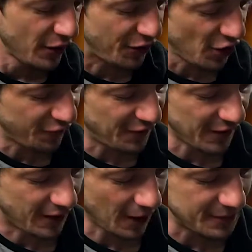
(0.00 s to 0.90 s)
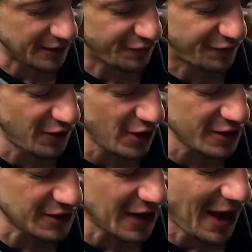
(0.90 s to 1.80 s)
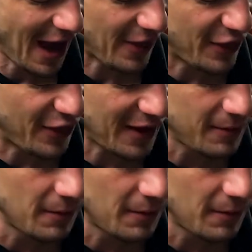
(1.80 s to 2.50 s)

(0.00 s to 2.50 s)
3rd finger comes in first, and then